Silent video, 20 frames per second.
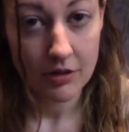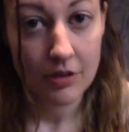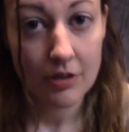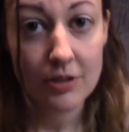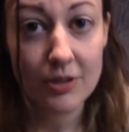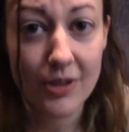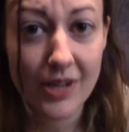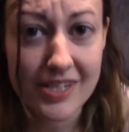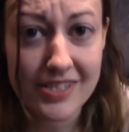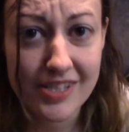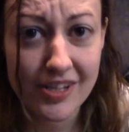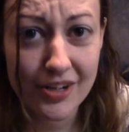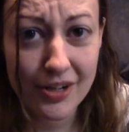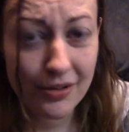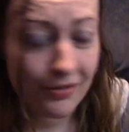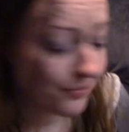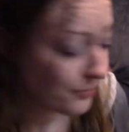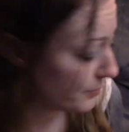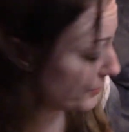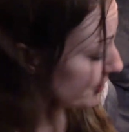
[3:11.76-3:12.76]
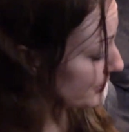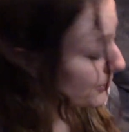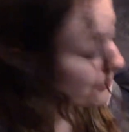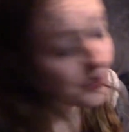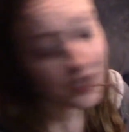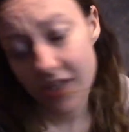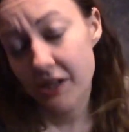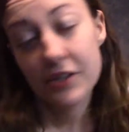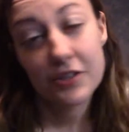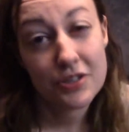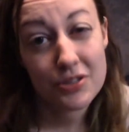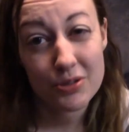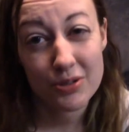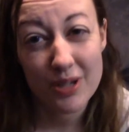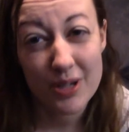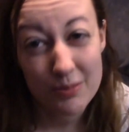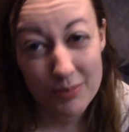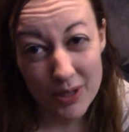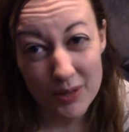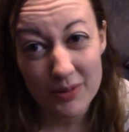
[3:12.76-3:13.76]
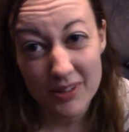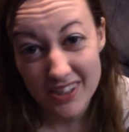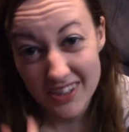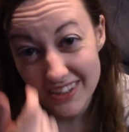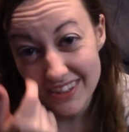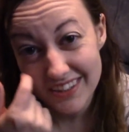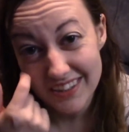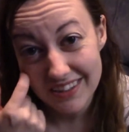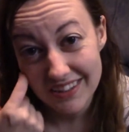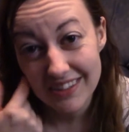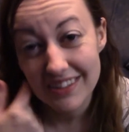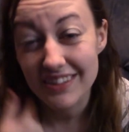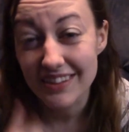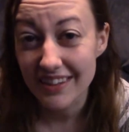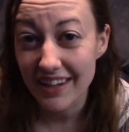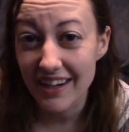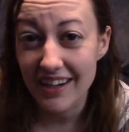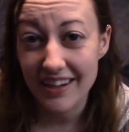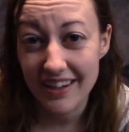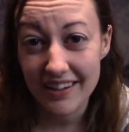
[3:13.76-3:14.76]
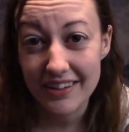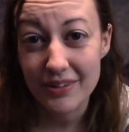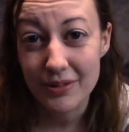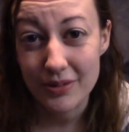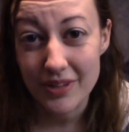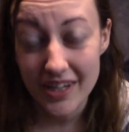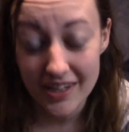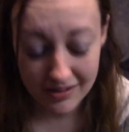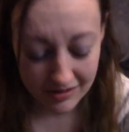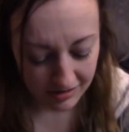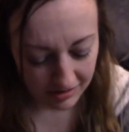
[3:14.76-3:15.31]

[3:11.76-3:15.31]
You guys that are familiar with Kinder Joy are probably like, yeah, I knew that.